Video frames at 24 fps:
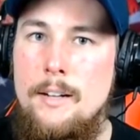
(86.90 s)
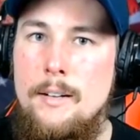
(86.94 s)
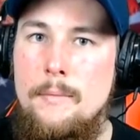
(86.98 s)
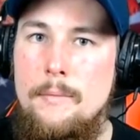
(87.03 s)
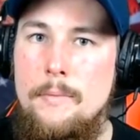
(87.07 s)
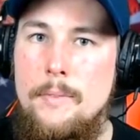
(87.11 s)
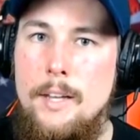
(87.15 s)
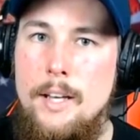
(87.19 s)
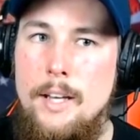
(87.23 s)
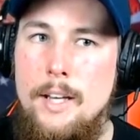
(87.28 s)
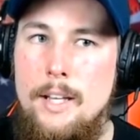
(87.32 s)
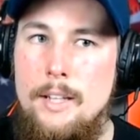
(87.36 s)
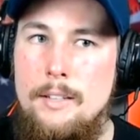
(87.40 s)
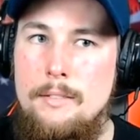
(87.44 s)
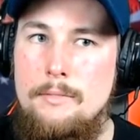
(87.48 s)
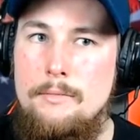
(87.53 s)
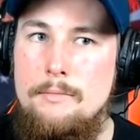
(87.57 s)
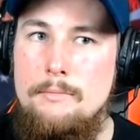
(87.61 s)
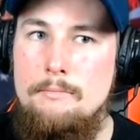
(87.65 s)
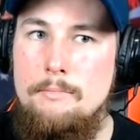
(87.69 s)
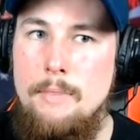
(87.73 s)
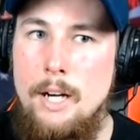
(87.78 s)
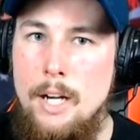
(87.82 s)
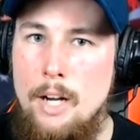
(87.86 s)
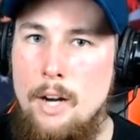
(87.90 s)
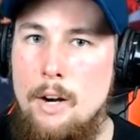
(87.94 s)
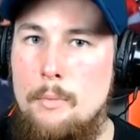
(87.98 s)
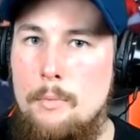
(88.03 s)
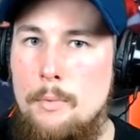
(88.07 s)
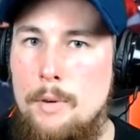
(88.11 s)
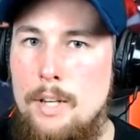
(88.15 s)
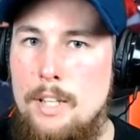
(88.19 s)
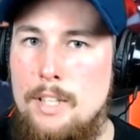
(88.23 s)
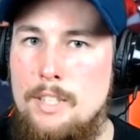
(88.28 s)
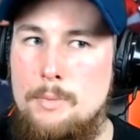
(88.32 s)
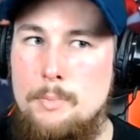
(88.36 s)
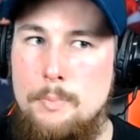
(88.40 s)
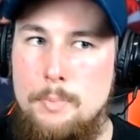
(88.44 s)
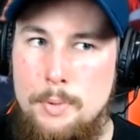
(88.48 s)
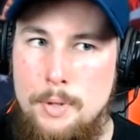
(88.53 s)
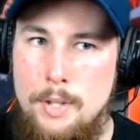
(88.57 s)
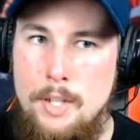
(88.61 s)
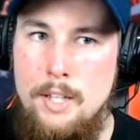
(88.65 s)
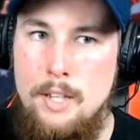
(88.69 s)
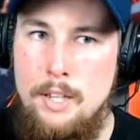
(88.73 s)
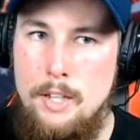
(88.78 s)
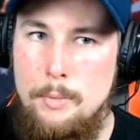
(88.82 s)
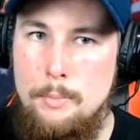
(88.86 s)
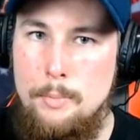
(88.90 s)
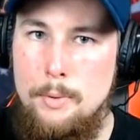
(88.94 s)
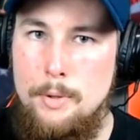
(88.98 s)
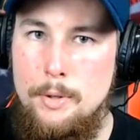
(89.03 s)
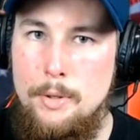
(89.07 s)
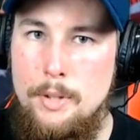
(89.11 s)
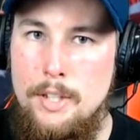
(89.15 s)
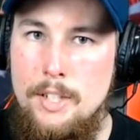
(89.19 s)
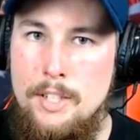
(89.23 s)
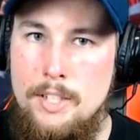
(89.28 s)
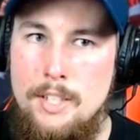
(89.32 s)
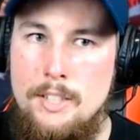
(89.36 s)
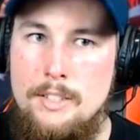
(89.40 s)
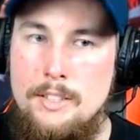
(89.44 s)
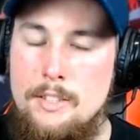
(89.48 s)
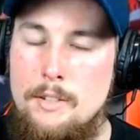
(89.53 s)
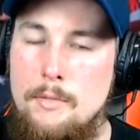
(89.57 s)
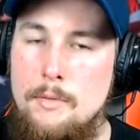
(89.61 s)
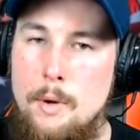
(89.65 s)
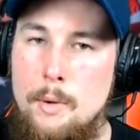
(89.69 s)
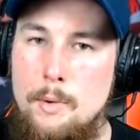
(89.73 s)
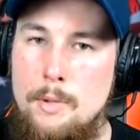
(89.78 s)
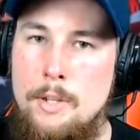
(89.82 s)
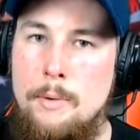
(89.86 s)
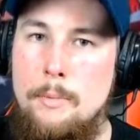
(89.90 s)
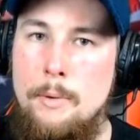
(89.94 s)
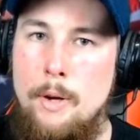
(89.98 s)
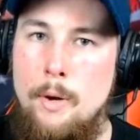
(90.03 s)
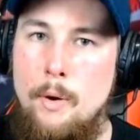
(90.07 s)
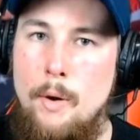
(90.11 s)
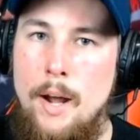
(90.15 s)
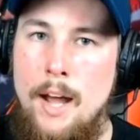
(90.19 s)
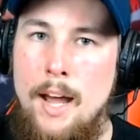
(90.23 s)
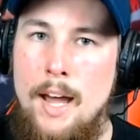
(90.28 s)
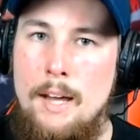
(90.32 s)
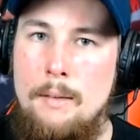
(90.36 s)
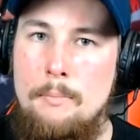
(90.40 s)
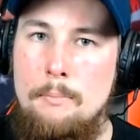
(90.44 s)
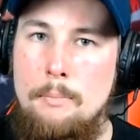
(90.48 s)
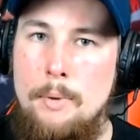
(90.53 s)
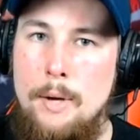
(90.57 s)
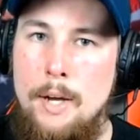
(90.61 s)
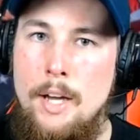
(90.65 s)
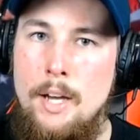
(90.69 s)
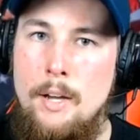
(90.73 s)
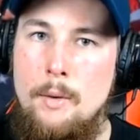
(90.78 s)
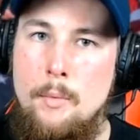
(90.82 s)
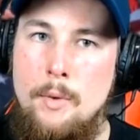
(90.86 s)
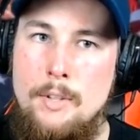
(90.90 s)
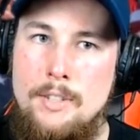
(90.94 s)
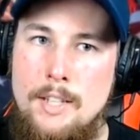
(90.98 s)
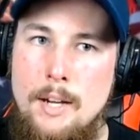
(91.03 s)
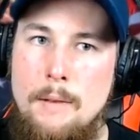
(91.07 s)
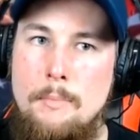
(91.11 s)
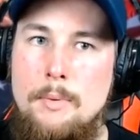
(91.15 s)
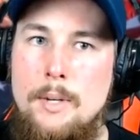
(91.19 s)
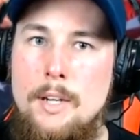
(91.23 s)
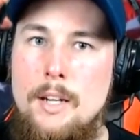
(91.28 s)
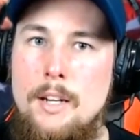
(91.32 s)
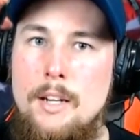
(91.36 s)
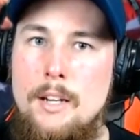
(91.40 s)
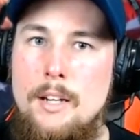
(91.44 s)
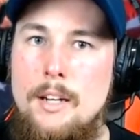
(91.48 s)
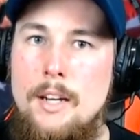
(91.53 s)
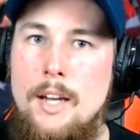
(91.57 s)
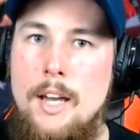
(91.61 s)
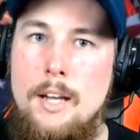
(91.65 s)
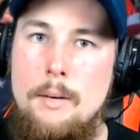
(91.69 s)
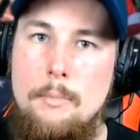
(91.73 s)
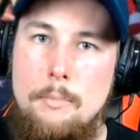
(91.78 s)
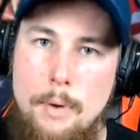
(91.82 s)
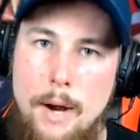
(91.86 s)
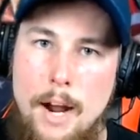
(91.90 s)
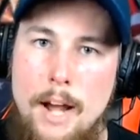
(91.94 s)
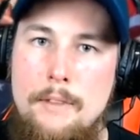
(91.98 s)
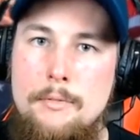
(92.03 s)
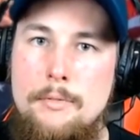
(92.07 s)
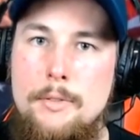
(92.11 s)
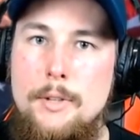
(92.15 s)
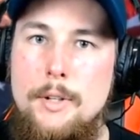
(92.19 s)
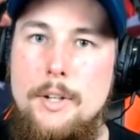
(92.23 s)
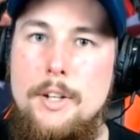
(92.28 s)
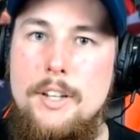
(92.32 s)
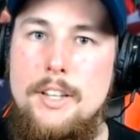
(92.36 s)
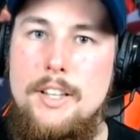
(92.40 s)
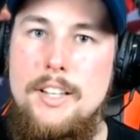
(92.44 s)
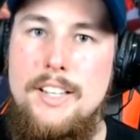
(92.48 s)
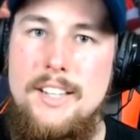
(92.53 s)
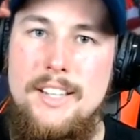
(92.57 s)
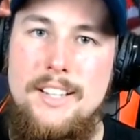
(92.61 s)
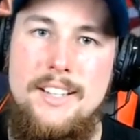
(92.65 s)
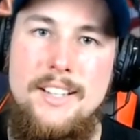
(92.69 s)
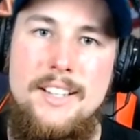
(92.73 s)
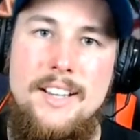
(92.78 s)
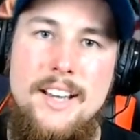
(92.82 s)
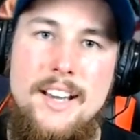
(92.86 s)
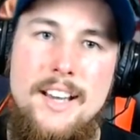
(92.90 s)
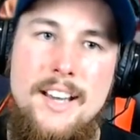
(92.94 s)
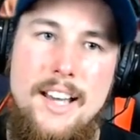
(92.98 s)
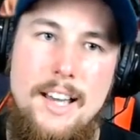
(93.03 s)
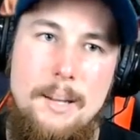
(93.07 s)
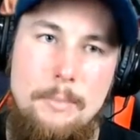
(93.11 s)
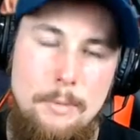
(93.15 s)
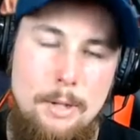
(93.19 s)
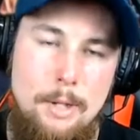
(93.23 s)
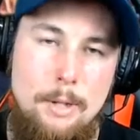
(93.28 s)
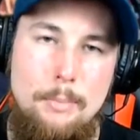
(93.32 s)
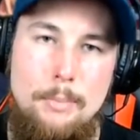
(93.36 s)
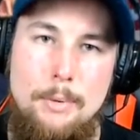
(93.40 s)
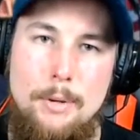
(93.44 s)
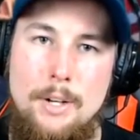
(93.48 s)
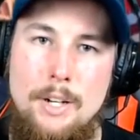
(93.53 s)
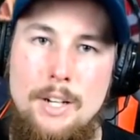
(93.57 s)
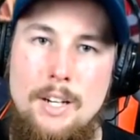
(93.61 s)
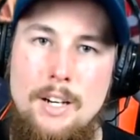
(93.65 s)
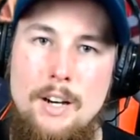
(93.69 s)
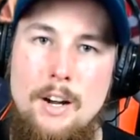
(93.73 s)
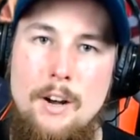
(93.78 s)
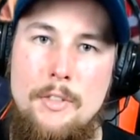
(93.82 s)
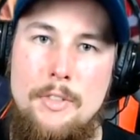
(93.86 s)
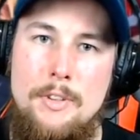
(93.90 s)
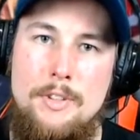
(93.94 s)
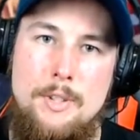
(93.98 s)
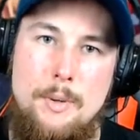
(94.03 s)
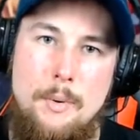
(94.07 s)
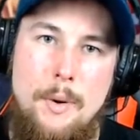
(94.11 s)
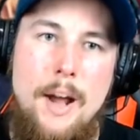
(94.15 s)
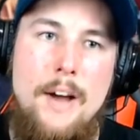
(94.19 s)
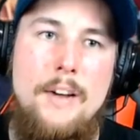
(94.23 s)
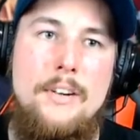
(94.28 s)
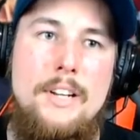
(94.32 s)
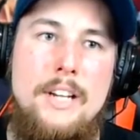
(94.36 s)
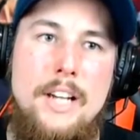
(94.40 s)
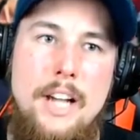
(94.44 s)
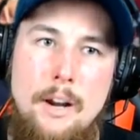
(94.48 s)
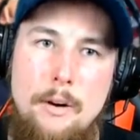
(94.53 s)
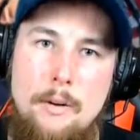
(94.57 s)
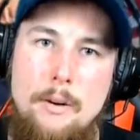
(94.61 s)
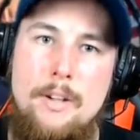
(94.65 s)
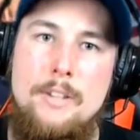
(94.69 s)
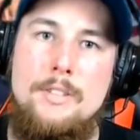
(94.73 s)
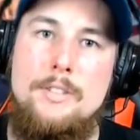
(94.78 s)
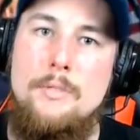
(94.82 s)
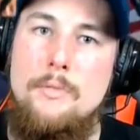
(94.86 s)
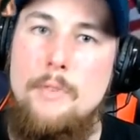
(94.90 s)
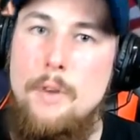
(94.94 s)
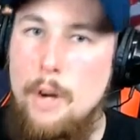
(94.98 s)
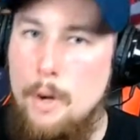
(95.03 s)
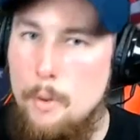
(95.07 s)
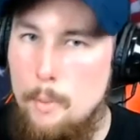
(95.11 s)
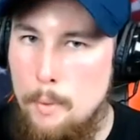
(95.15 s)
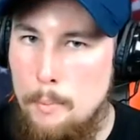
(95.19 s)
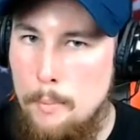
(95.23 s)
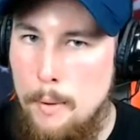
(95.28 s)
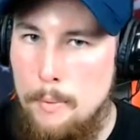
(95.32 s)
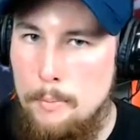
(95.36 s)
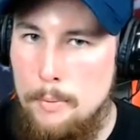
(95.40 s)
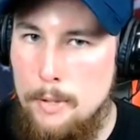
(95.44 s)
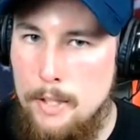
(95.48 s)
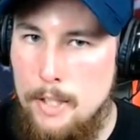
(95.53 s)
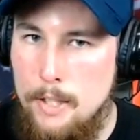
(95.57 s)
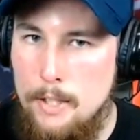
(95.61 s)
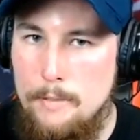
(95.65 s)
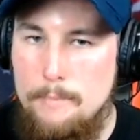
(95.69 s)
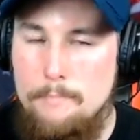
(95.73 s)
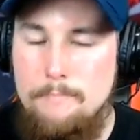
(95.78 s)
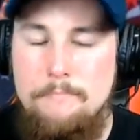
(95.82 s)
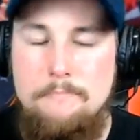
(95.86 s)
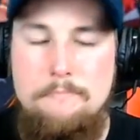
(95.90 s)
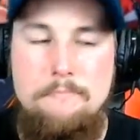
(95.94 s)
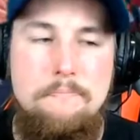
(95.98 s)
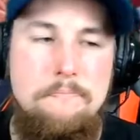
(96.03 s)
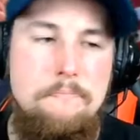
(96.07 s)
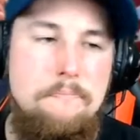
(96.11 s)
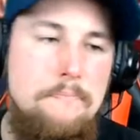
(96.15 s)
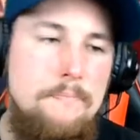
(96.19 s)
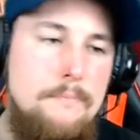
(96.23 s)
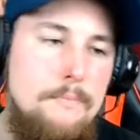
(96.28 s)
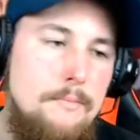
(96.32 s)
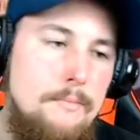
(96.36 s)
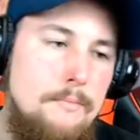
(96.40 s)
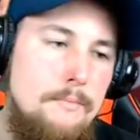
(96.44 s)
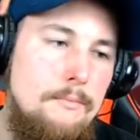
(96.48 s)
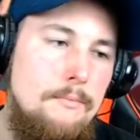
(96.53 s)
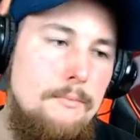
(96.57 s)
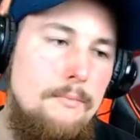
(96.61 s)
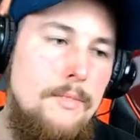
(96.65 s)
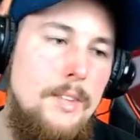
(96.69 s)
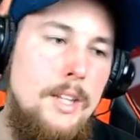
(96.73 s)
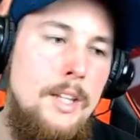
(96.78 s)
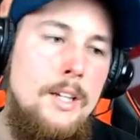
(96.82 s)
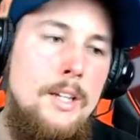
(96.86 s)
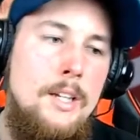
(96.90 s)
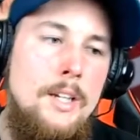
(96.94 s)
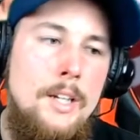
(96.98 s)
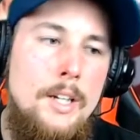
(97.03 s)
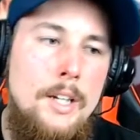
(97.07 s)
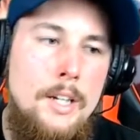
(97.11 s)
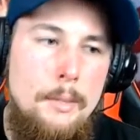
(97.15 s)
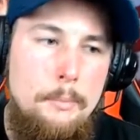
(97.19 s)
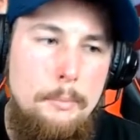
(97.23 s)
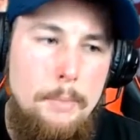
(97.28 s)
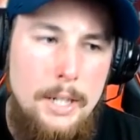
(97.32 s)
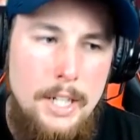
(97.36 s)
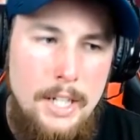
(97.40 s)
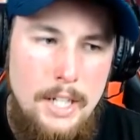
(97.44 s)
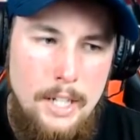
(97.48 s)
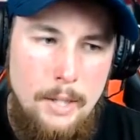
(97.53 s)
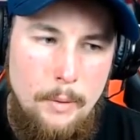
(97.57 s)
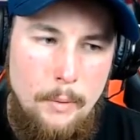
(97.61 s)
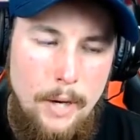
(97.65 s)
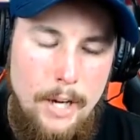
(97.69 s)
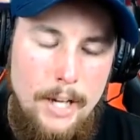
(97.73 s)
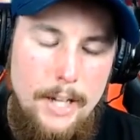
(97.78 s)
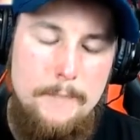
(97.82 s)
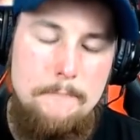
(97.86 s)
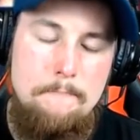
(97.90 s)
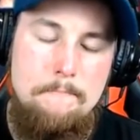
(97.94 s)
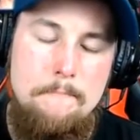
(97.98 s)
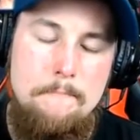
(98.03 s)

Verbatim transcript: That Montgomery's pretty liberal and tends to vote Democrat, but Wetumpka and Prattville and, and Millbrook and all the surrounding areas are very Republican. But anyway,